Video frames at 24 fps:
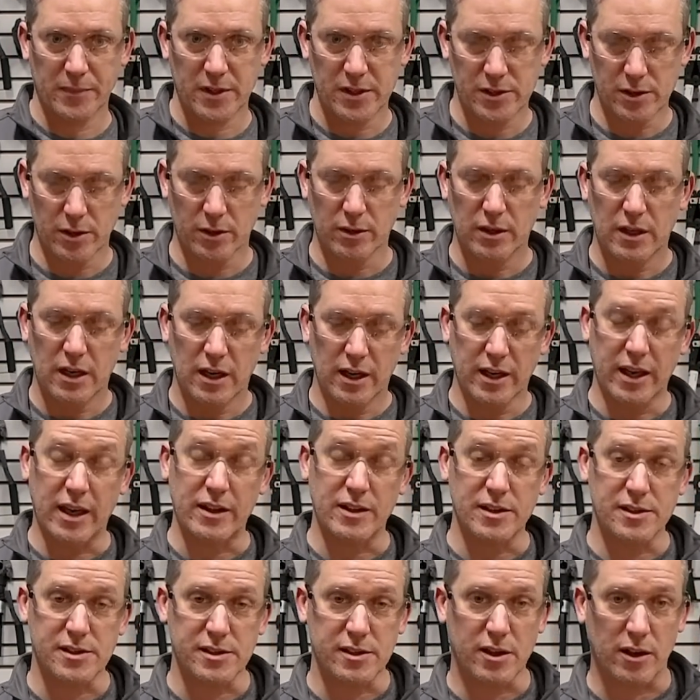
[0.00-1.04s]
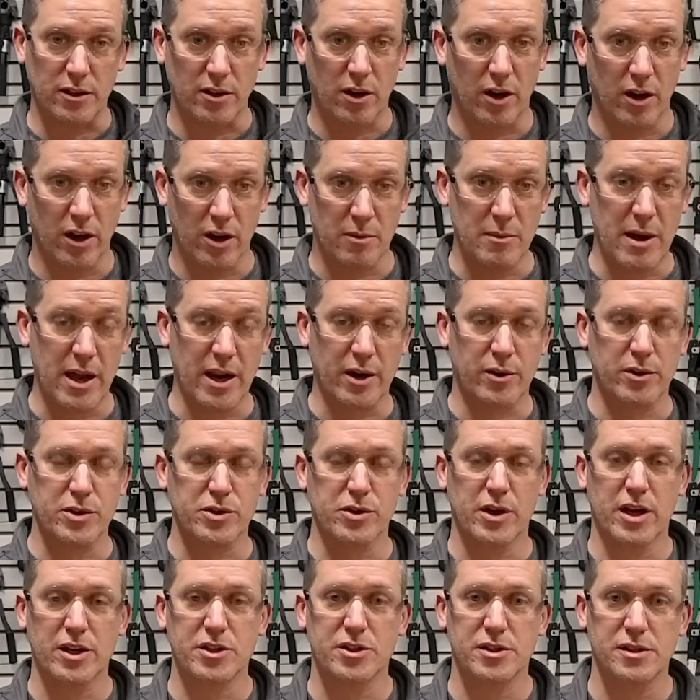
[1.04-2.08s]
So again, this is called automatic
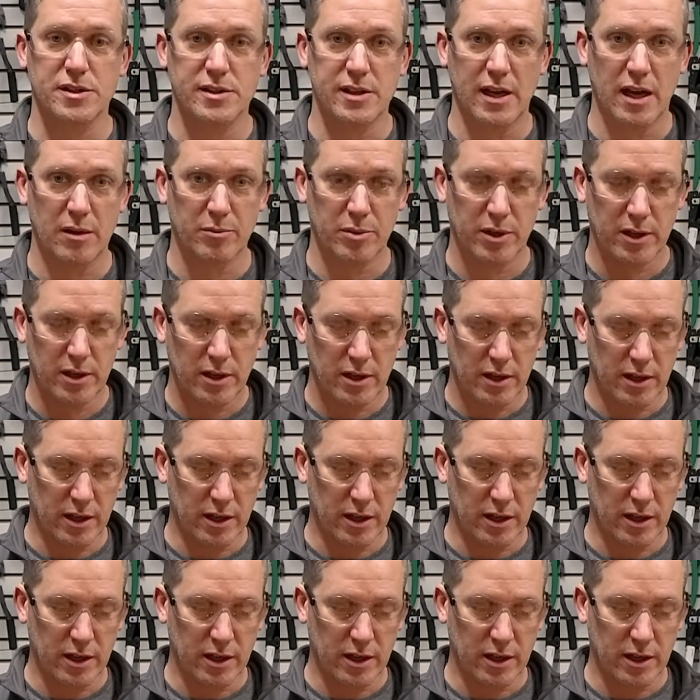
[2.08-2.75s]
retraction stop,